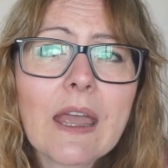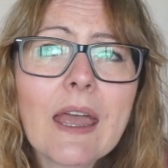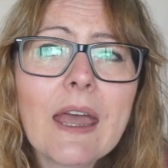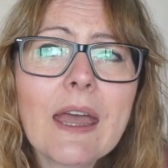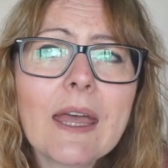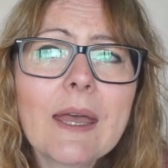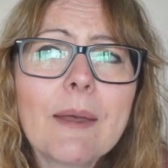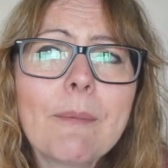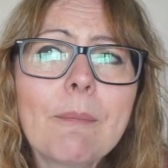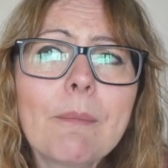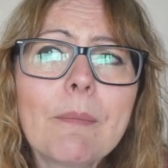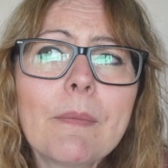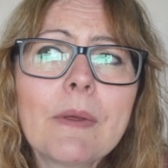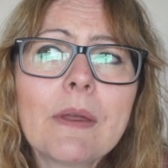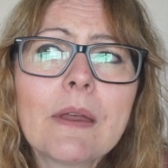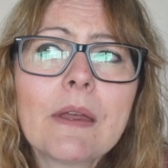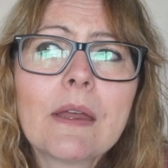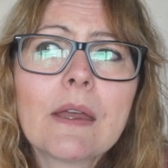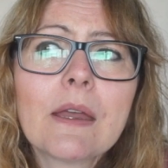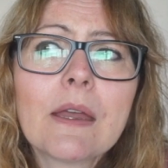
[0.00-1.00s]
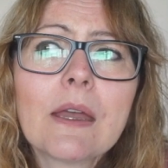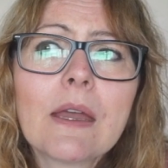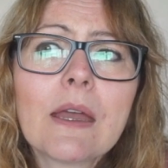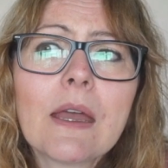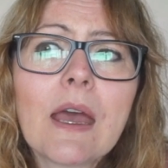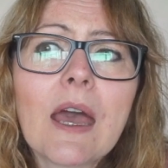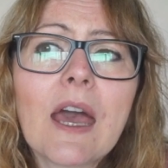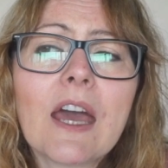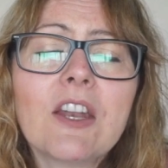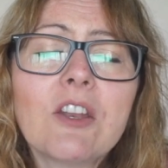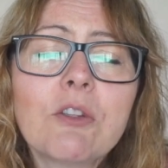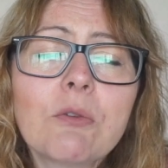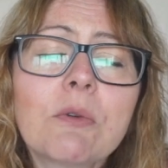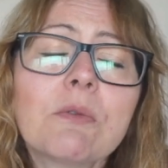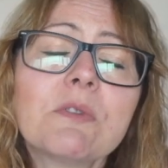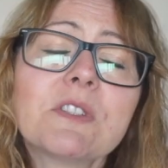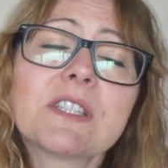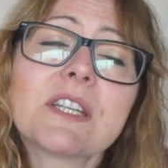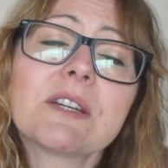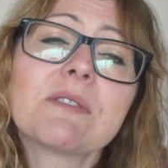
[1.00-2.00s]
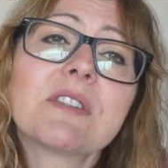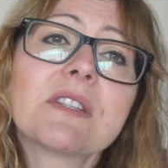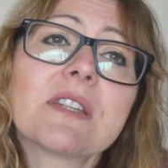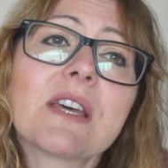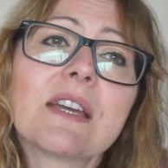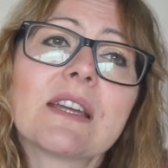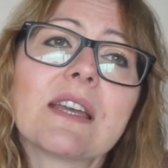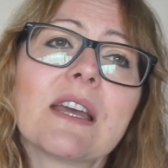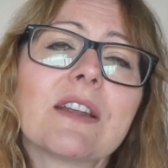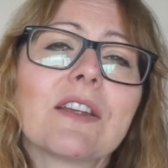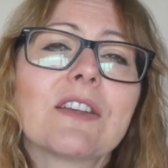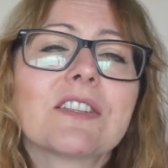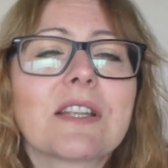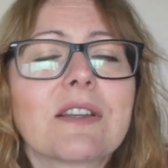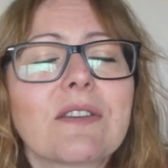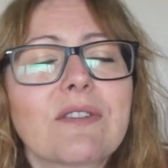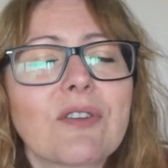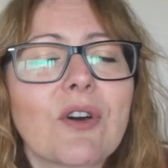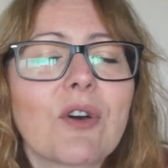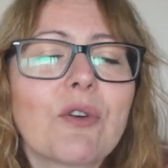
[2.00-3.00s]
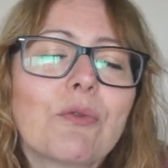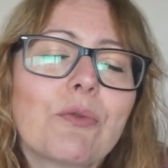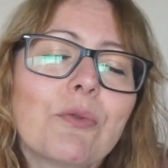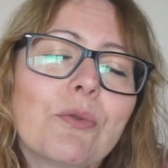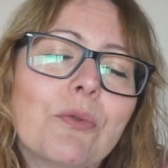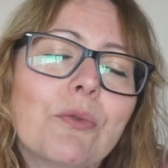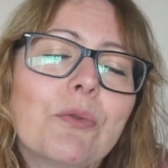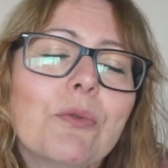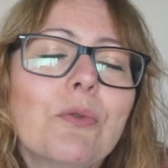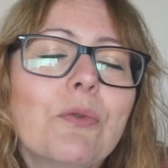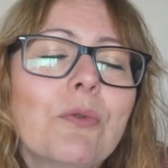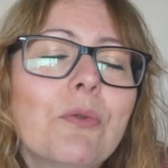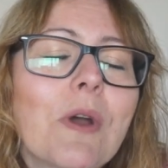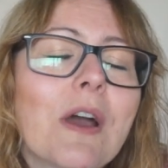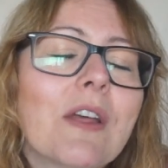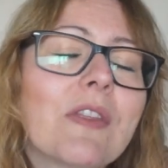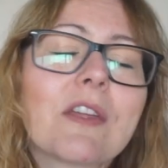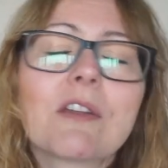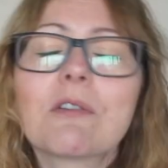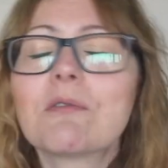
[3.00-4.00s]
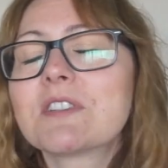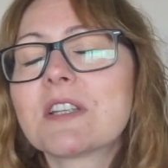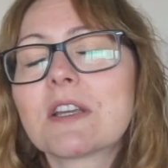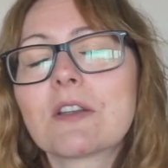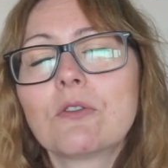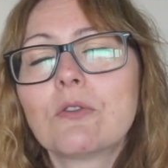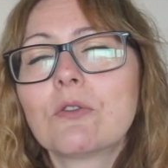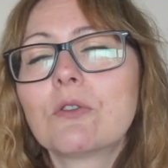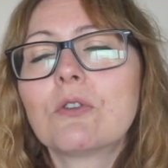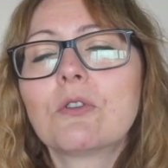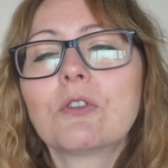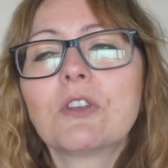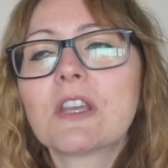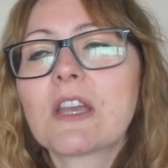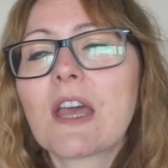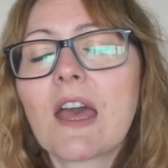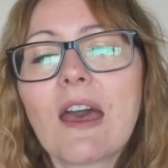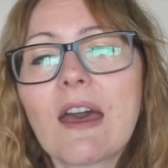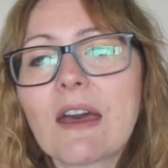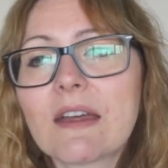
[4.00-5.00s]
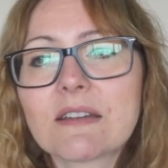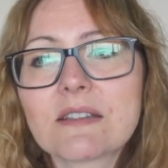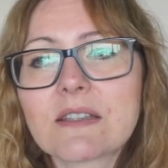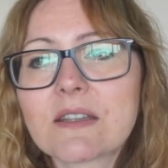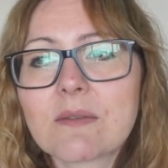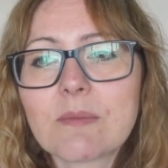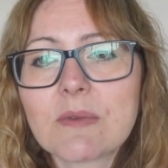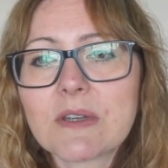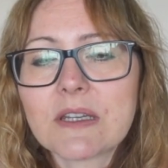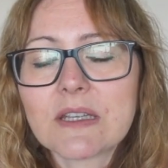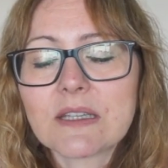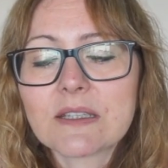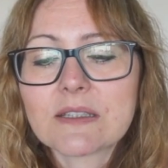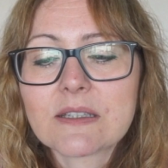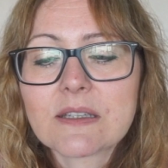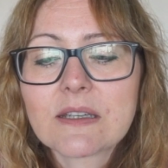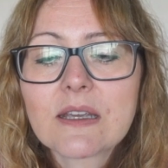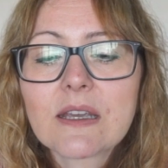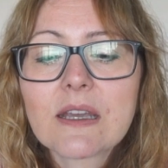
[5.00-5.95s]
Um, I knew it was down to that again because I'd thought, ooh, and then I was like, no, you can't at the minute.